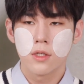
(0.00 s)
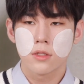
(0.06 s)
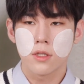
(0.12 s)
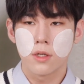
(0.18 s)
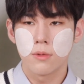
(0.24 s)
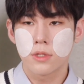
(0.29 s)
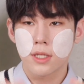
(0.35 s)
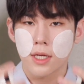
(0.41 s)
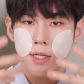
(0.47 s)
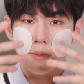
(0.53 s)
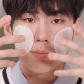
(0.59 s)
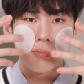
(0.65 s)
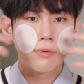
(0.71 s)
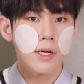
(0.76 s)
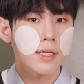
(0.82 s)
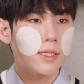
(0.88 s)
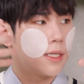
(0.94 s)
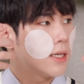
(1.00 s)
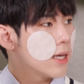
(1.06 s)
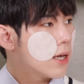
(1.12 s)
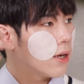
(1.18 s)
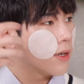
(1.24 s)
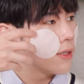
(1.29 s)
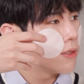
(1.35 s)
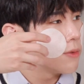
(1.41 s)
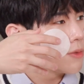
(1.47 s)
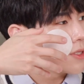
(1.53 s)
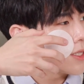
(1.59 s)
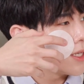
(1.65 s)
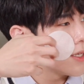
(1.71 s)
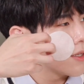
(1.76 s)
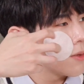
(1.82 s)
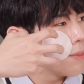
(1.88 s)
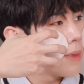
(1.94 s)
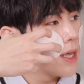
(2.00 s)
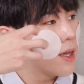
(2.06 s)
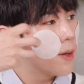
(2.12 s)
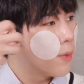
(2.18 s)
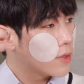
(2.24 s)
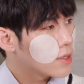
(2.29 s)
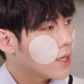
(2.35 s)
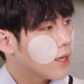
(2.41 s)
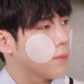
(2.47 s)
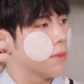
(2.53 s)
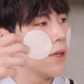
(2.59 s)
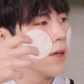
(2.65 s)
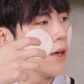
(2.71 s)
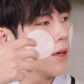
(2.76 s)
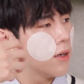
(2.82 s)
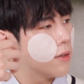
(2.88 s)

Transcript: So it was like breaking out, and it was like the makeup was coming off.